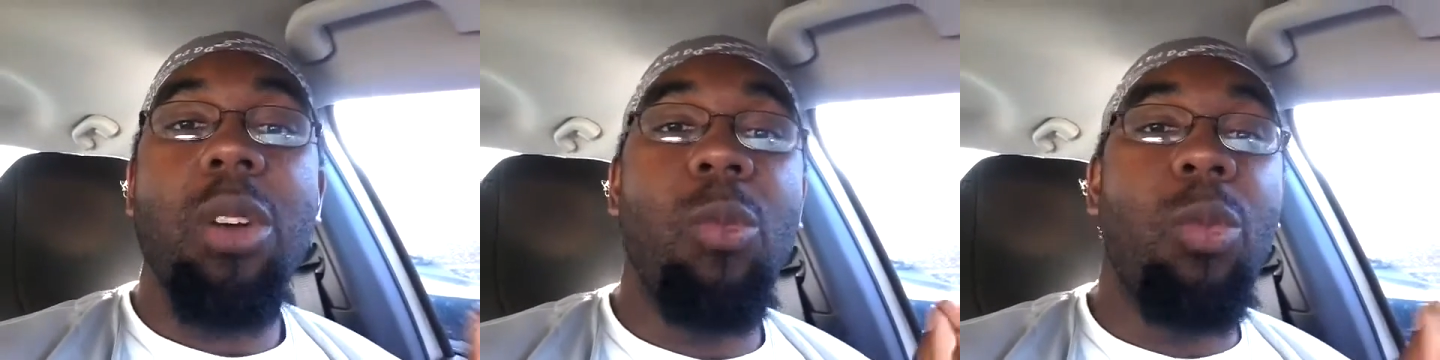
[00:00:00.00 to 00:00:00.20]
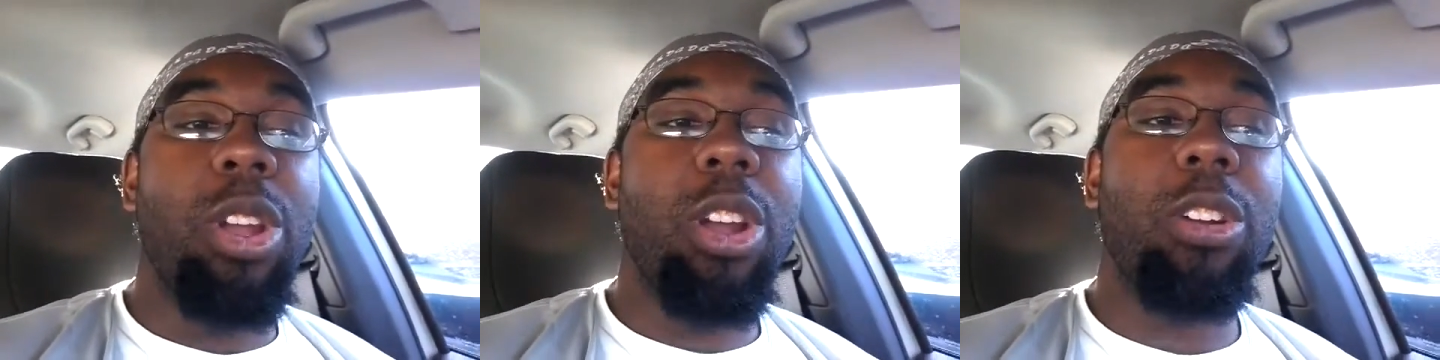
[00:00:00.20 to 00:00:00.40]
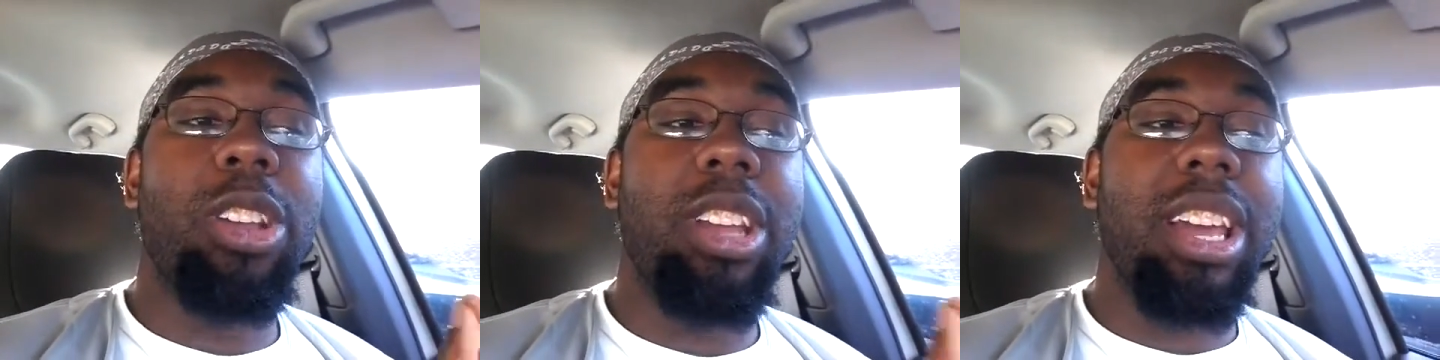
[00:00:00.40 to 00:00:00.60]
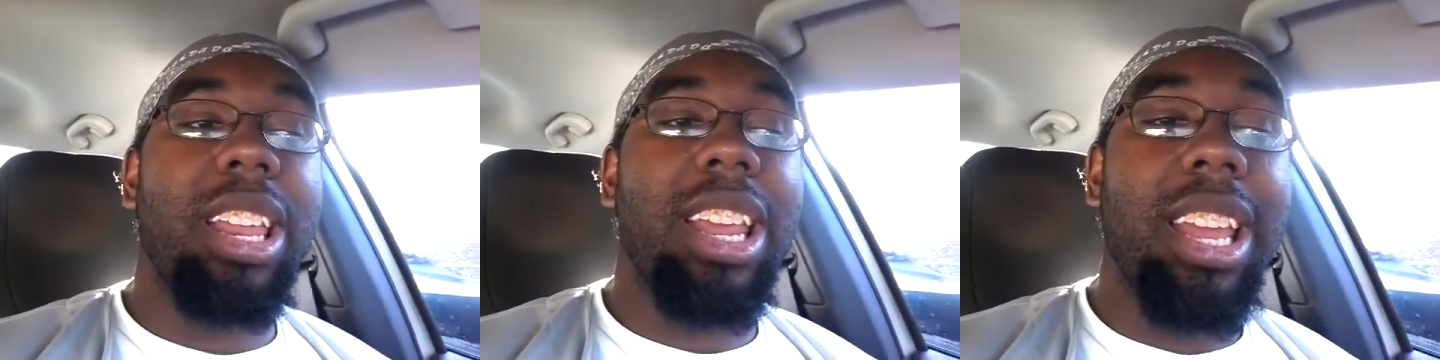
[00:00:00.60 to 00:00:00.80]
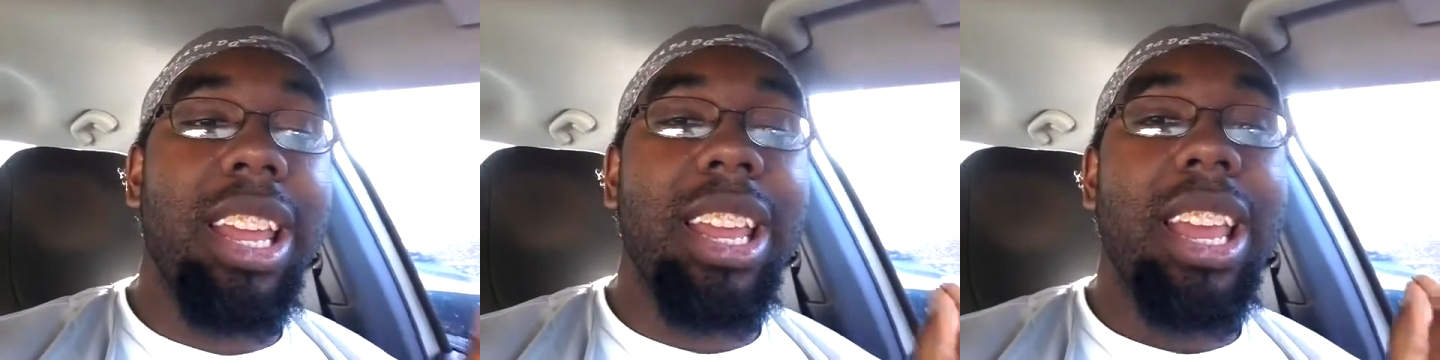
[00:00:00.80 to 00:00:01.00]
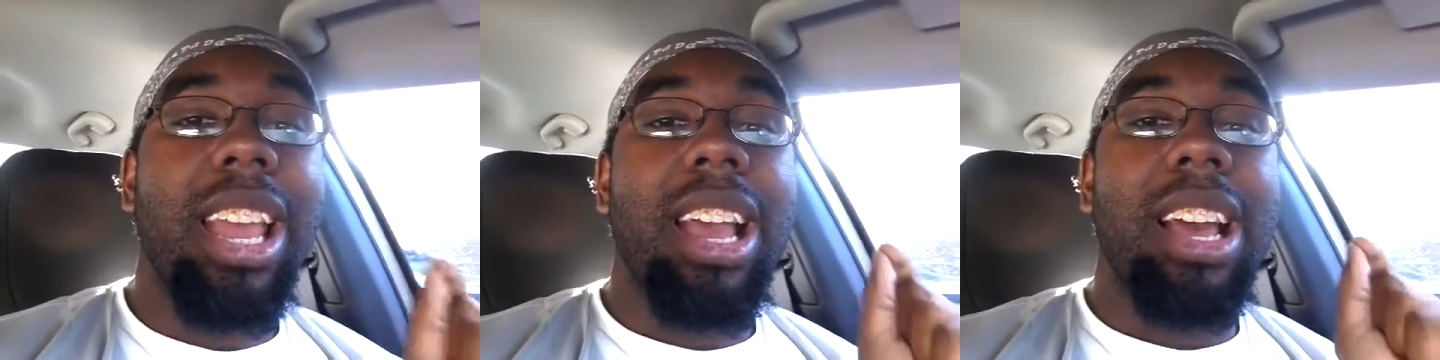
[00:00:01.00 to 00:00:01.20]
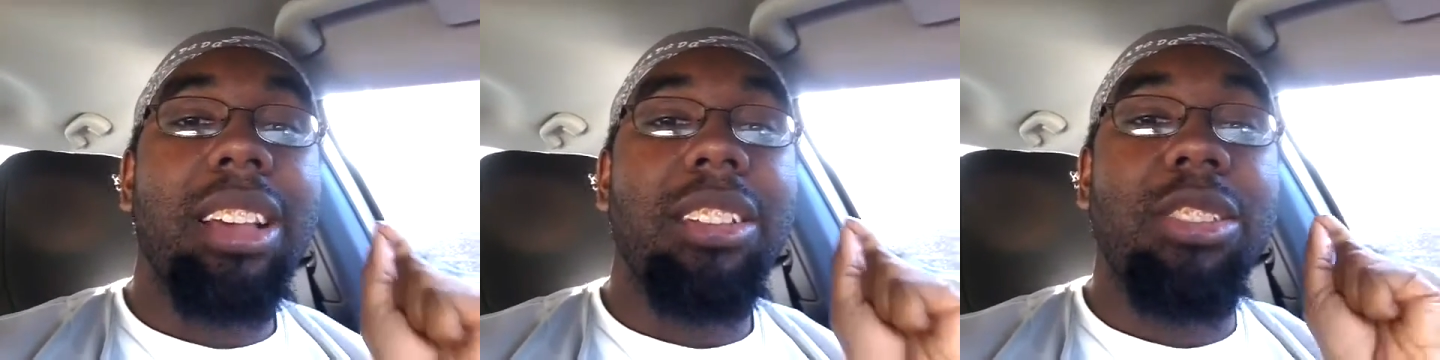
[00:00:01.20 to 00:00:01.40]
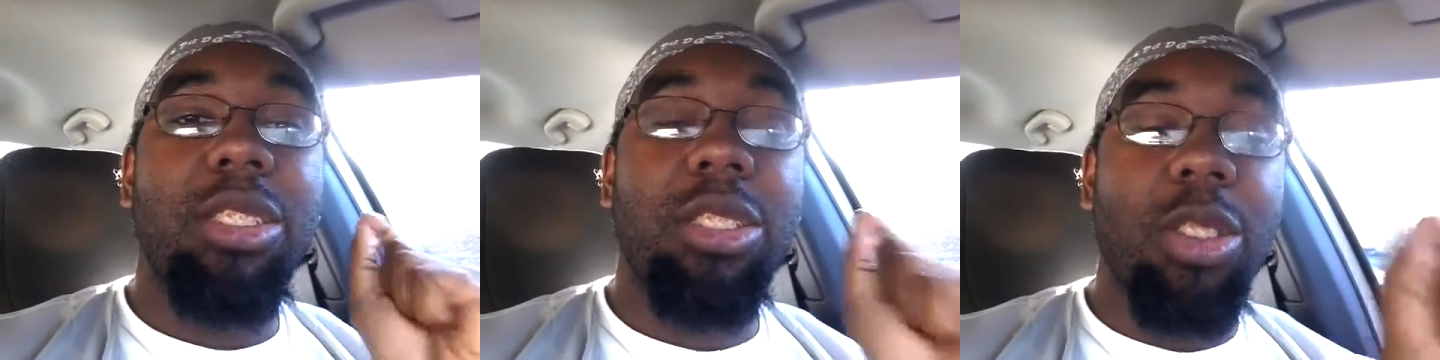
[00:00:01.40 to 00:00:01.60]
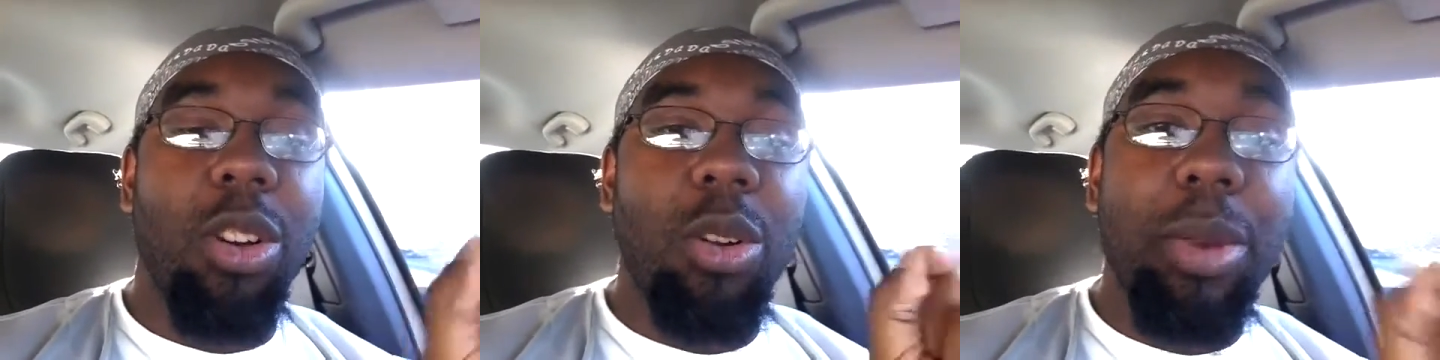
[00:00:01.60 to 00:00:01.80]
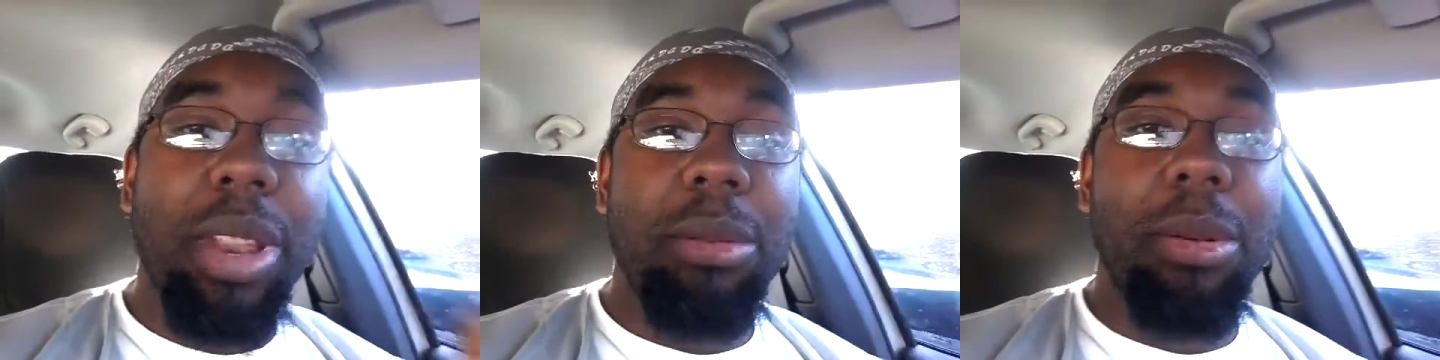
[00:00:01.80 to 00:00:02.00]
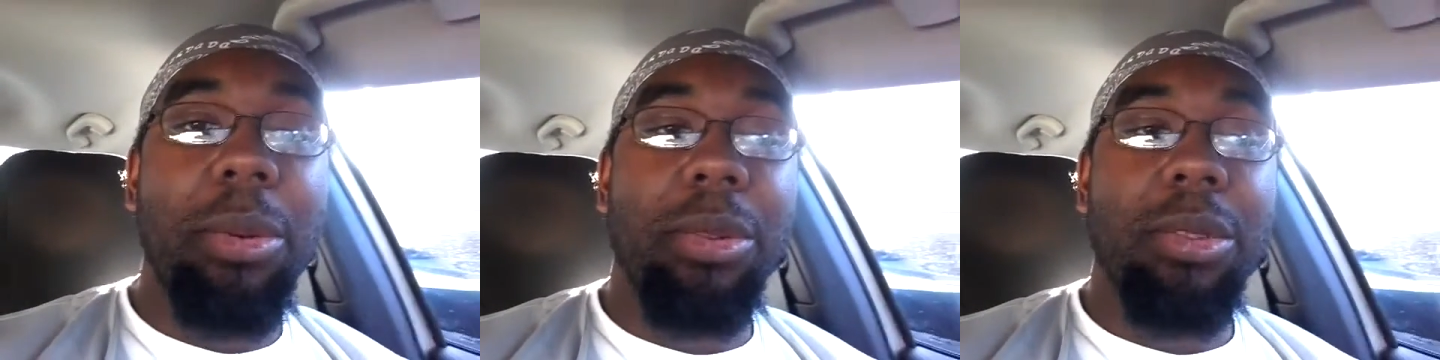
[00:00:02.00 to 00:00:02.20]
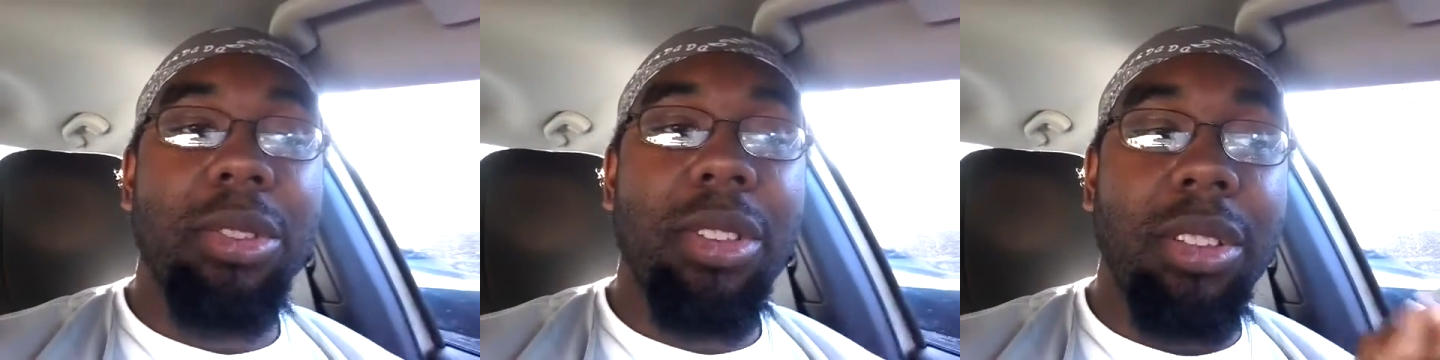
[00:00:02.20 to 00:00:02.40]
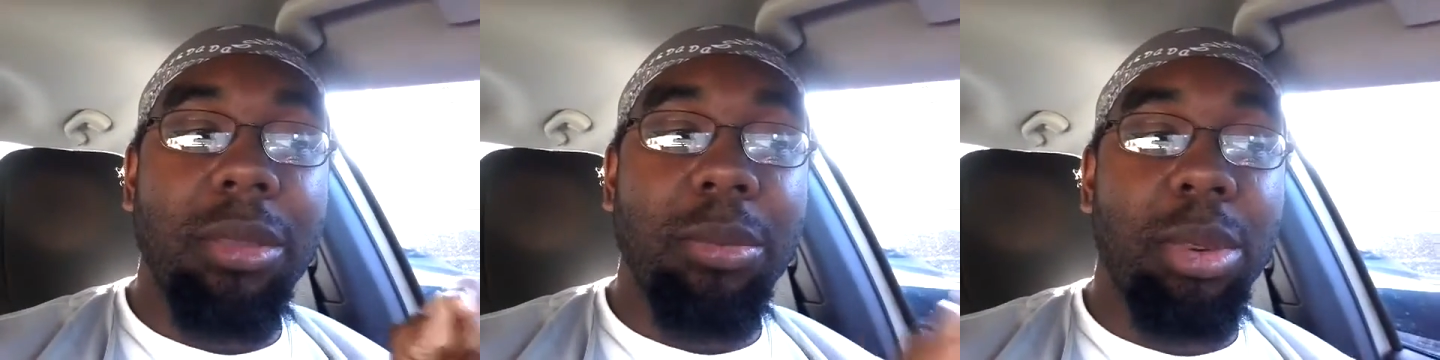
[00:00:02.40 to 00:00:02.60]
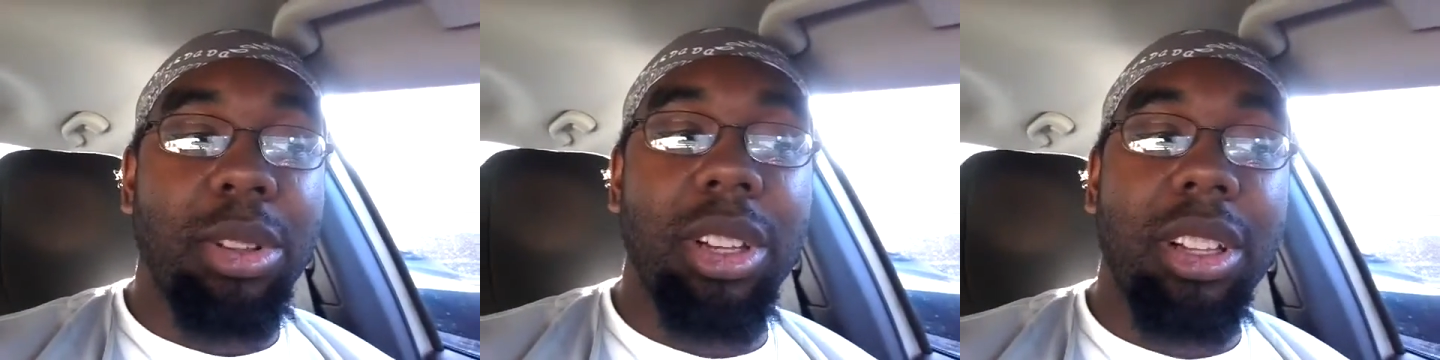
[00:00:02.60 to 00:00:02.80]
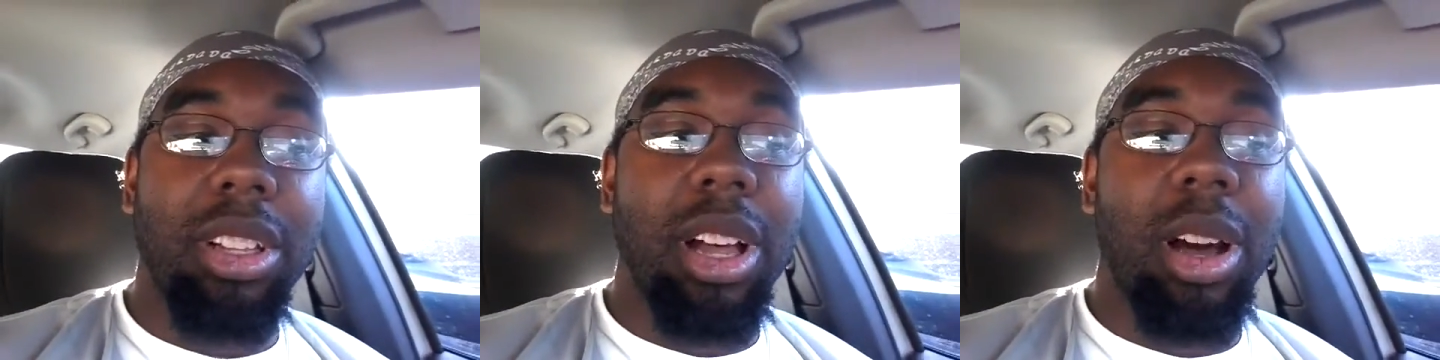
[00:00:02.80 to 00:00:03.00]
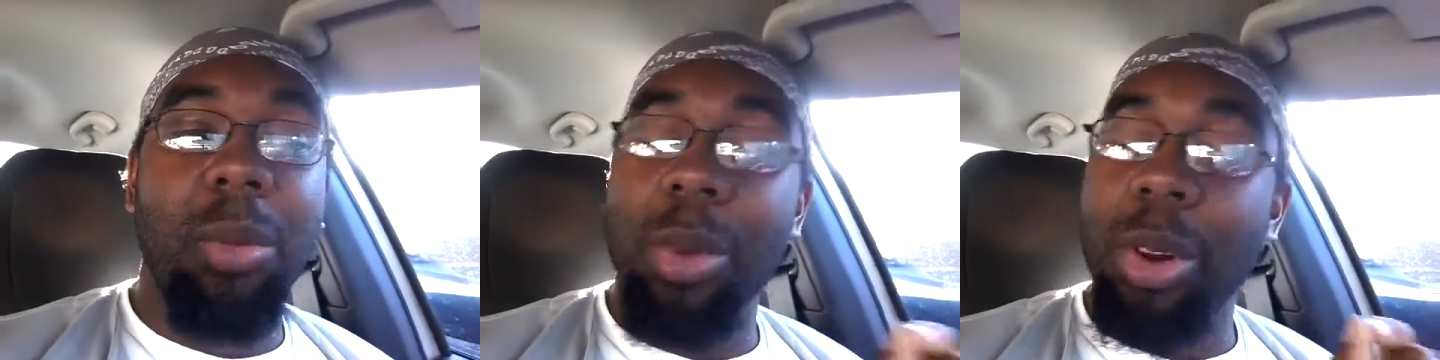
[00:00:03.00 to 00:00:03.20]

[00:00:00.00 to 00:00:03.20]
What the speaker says: We are getting so many members of the Bullet Club.